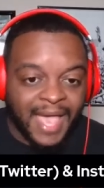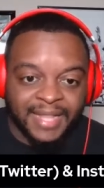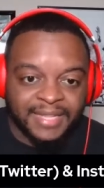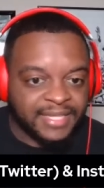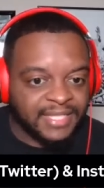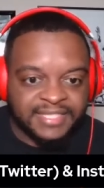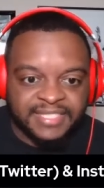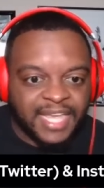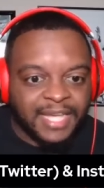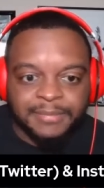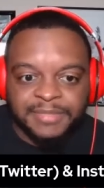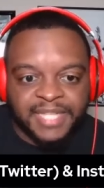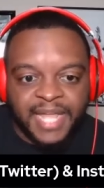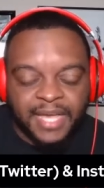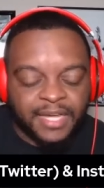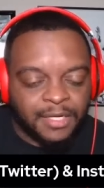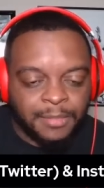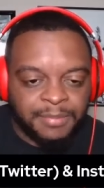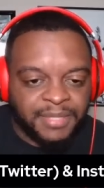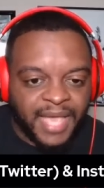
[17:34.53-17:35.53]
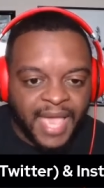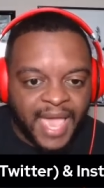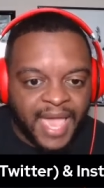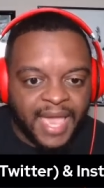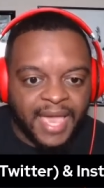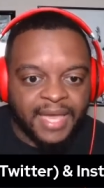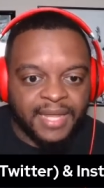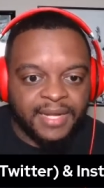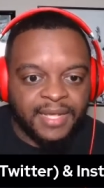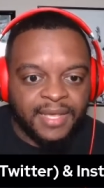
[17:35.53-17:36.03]
The same's not going to be
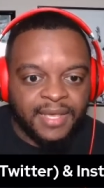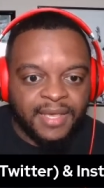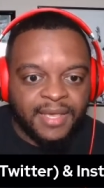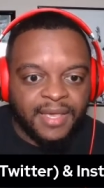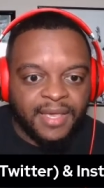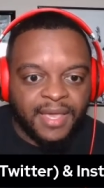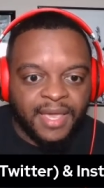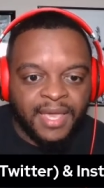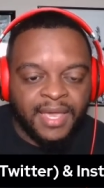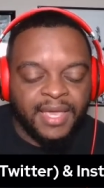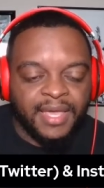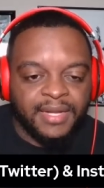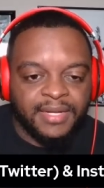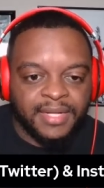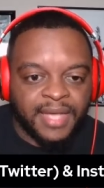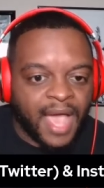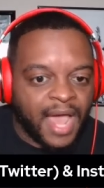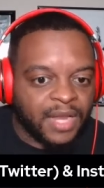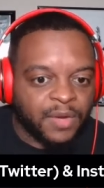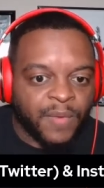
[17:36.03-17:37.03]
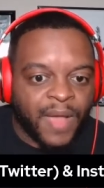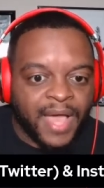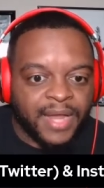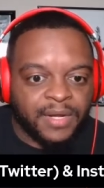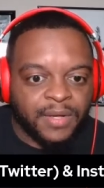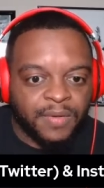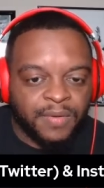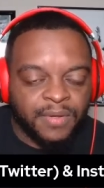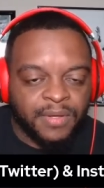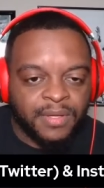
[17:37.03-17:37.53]
had in
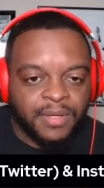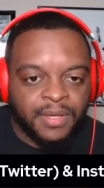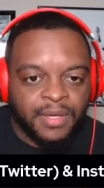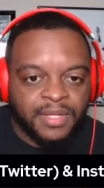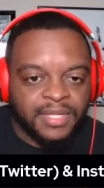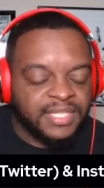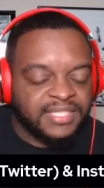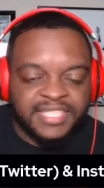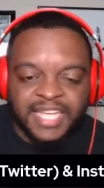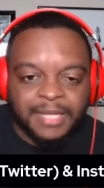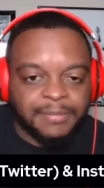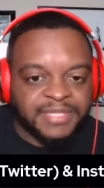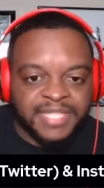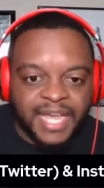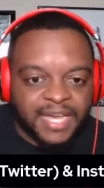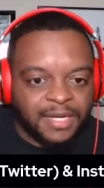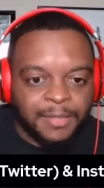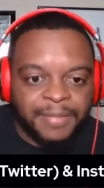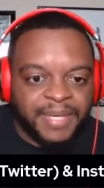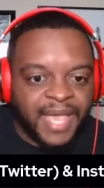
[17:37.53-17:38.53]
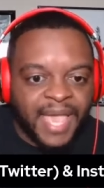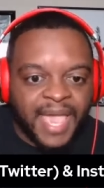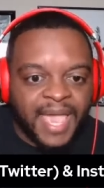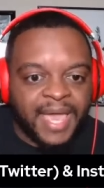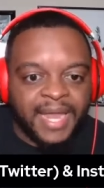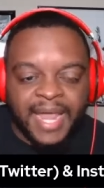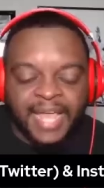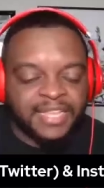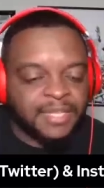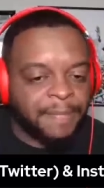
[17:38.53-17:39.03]
Colorado. The same's not going to be
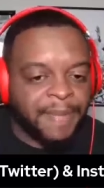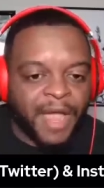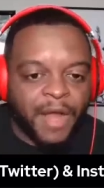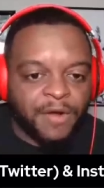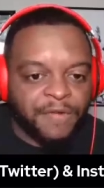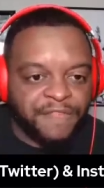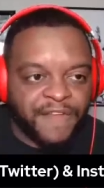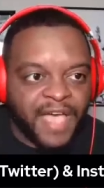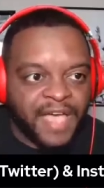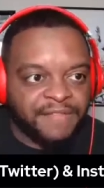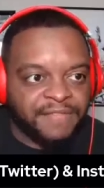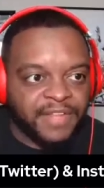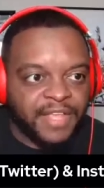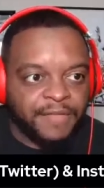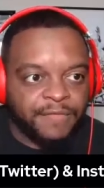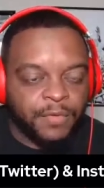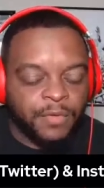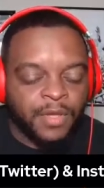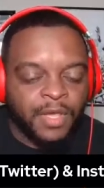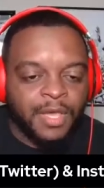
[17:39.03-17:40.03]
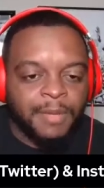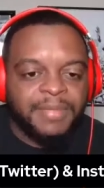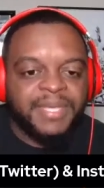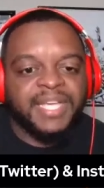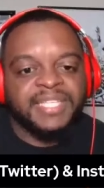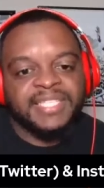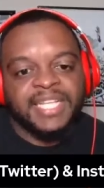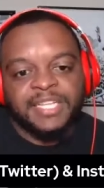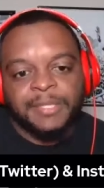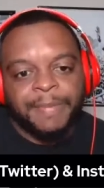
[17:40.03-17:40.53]
had at the Power Five level
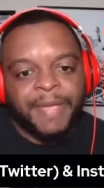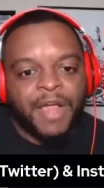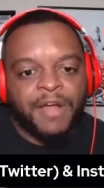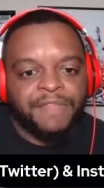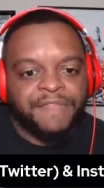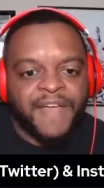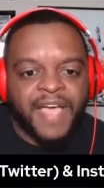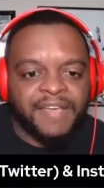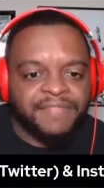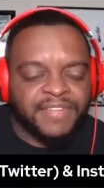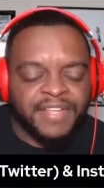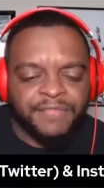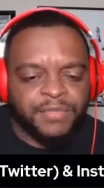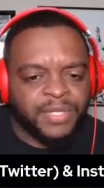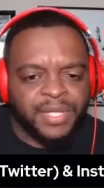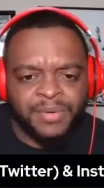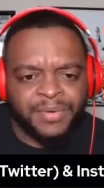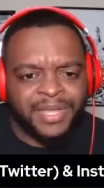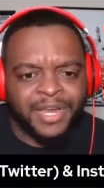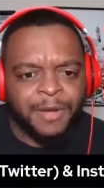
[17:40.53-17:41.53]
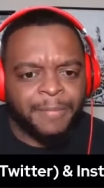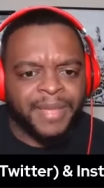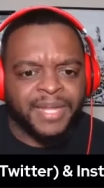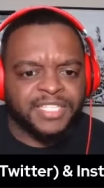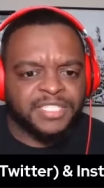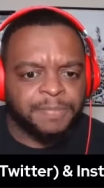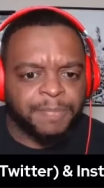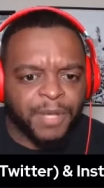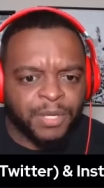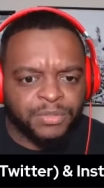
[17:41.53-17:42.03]
because at the Power Five level, they don't care about
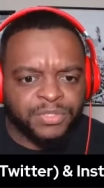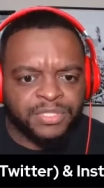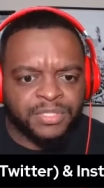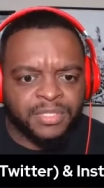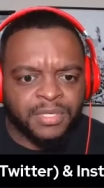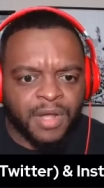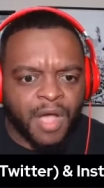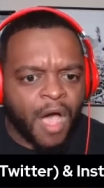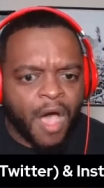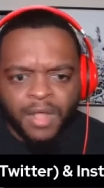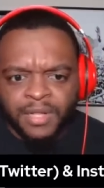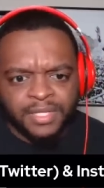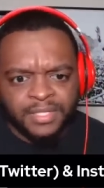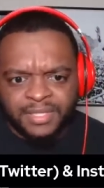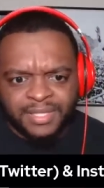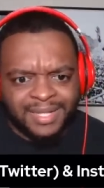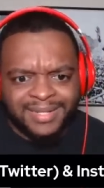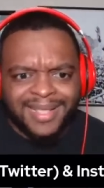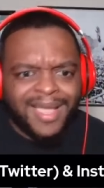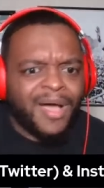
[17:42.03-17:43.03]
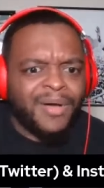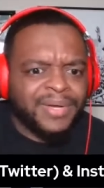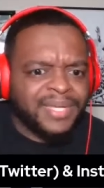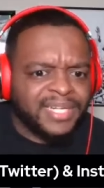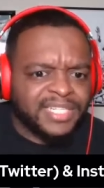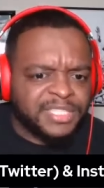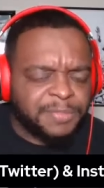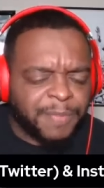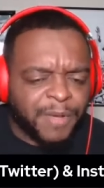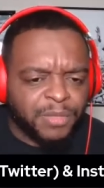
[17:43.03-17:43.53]
exposure. All they, they all get
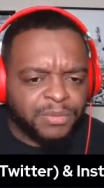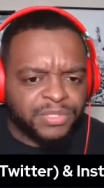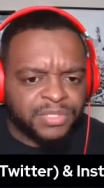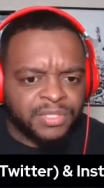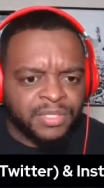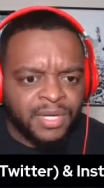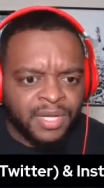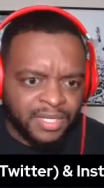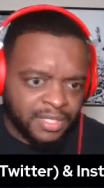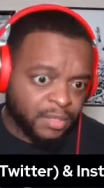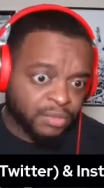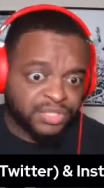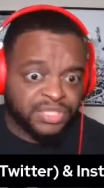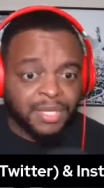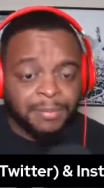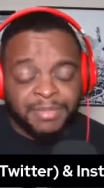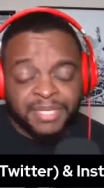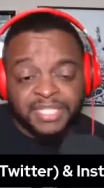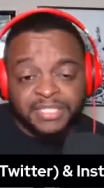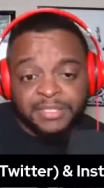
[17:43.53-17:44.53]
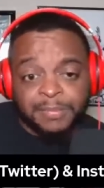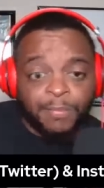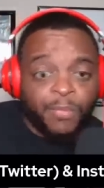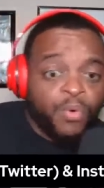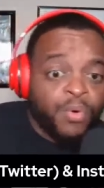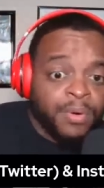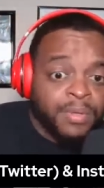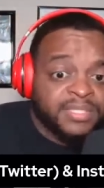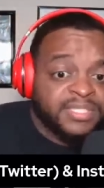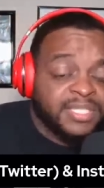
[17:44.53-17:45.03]
exposure. You know, some gets
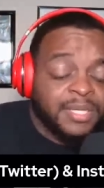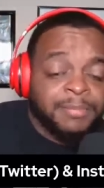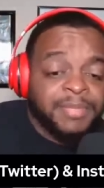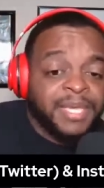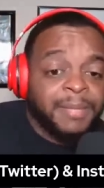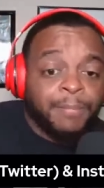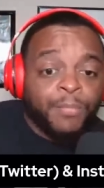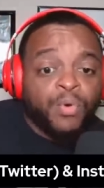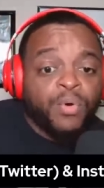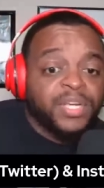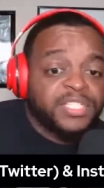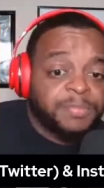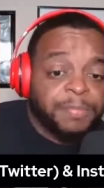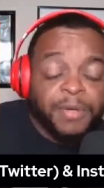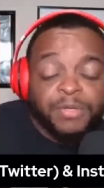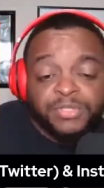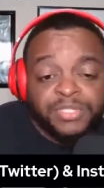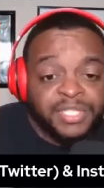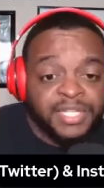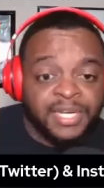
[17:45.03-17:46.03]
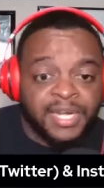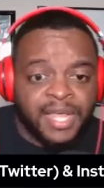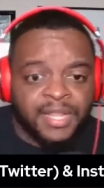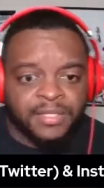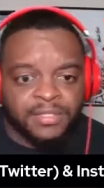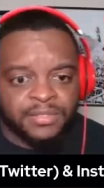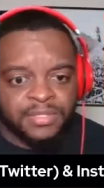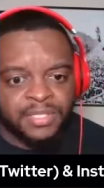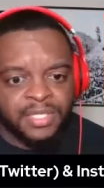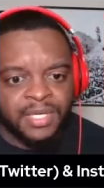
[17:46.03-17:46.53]
more, some get more exposure than
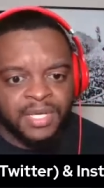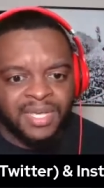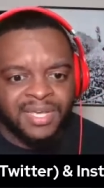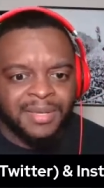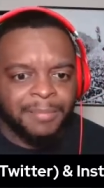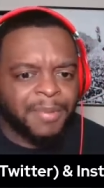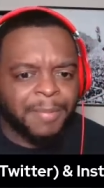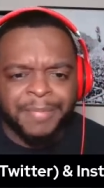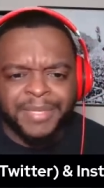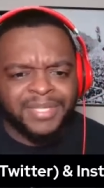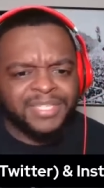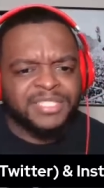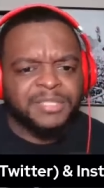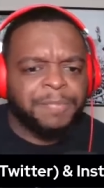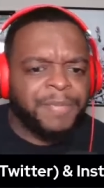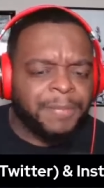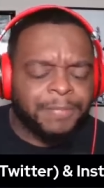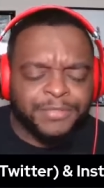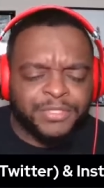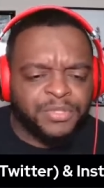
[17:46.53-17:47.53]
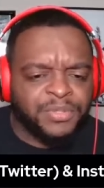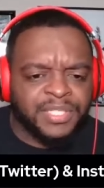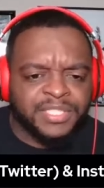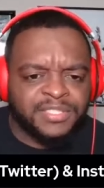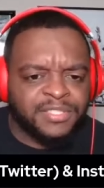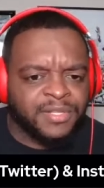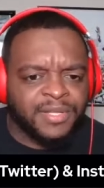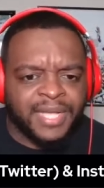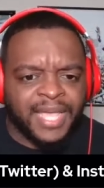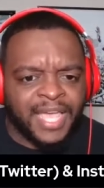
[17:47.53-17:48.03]
others, but millions of people tune
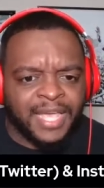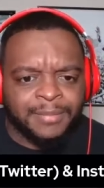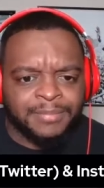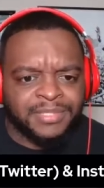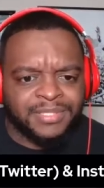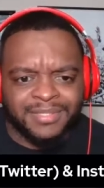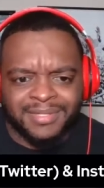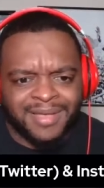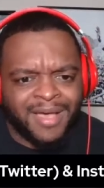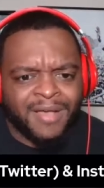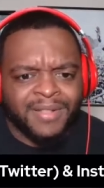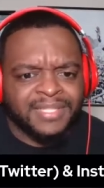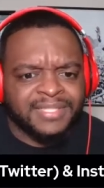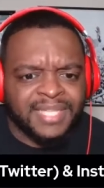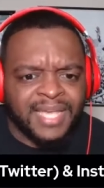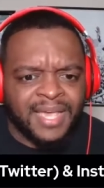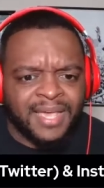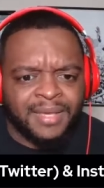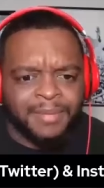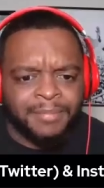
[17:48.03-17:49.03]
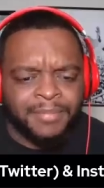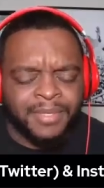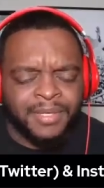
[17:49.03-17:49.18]
into the games all the time.